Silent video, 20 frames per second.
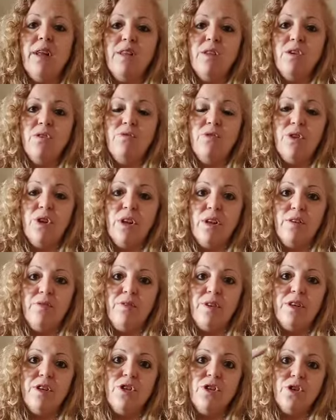and if you
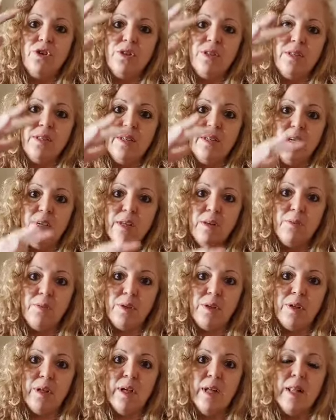lifted it, you could see it
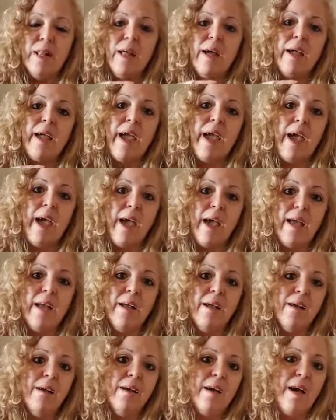would like
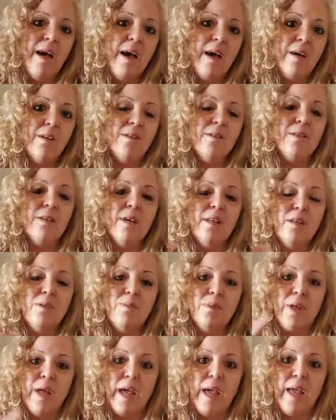hang out, and it
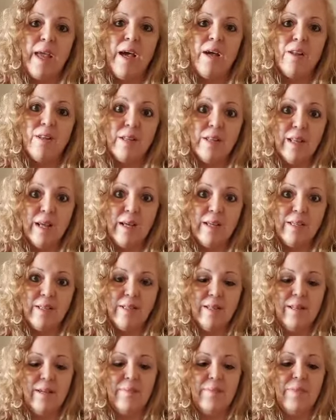would hang out
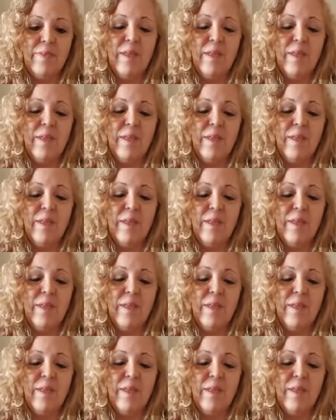nicely.